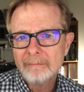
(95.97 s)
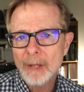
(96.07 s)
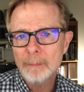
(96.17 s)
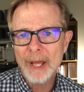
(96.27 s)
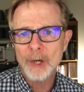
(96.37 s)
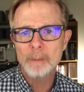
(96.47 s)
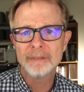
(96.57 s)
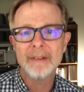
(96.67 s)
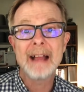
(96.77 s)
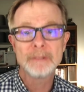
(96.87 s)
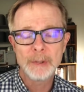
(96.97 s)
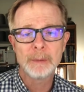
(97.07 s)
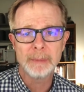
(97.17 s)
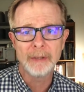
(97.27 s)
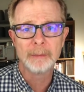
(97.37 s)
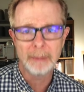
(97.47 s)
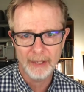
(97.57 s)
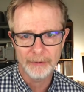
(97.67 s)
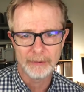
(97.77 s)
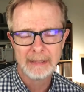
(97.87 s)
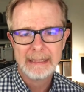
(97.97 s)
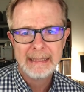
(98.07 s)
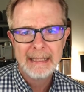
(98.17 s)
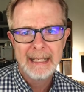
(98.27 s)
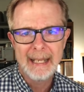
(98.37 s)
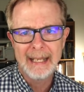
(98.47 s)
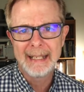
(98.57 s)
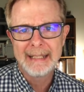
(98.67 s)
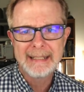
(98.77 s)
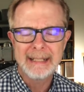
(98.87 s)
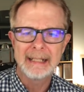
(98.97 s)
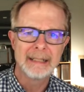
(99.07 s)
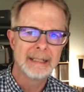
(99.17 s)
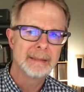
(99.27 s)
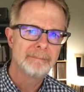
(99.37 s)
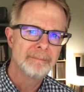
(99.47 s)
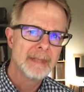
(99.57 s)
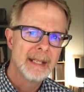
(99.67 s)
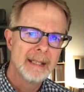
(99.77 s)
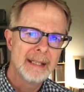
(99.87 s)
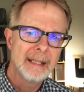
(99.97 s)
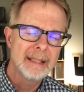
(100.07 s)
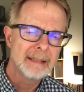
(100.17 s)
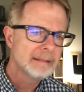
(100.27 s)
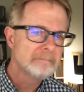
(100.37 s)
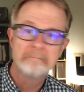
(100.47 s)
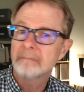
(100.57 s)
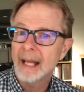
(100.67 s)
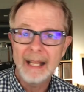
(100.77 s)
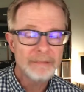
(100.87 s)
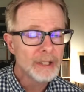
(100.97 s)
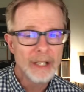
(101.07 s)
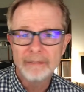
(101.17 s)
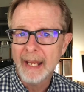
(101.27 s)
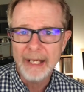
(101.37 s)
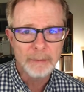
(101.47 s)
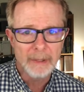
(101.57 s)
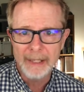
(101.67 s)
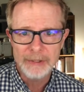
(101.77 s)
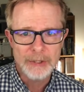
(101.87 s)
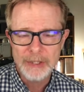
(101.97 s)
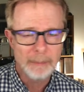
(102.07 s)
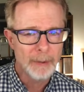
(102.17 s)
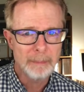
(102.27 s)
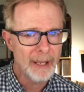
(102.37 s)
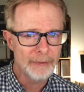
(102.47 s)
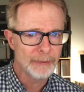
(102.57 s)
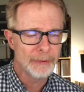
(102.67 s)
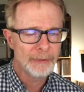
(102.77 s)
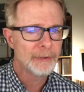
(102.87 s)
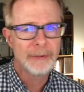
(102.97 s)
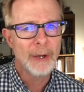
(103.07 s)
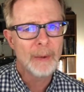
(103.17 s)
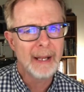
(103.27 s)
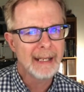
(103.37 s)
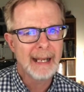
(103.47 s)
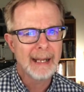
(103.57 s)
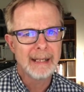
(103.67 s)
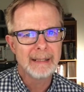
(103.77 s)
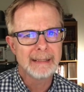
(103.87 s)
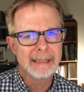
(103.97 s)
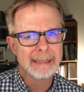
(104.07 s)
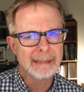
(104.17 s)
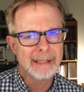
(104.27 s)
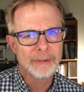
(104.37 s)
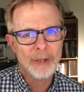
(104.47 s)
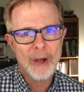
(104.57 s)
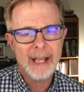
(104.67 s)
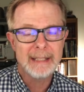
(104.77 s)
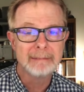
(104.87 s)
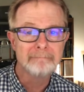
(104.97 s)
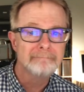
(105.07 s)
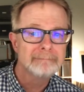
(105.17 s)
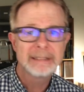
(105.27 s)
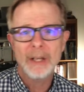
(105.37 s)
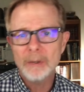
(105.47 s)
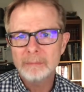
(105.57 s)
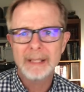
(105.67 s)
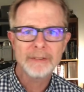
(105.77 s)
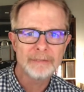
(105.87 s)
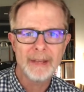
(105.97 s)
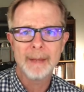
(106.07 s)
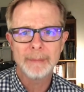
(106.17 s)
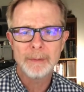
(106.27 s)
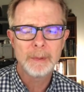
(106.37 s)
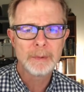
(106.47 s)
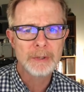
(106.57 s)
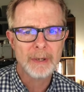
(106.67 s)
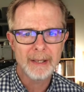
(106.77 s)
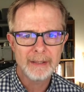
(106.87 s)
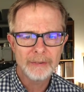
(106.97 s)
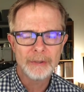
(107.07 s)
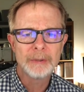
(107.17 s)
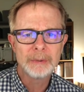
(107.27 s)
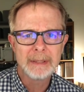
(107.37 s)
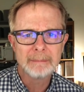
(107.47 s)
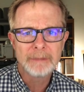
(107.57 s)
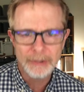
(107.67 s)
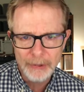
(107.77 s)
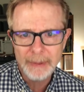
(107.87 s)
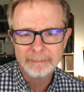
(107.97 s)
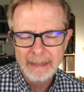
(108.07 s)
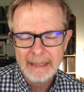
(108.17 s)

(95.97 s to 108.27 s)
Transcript: brought home a 500 piece puzzle. And um, I have a love hate relationship with puzzles, so I I, uh, I saw it, and so as a family we were trying to um, to do it.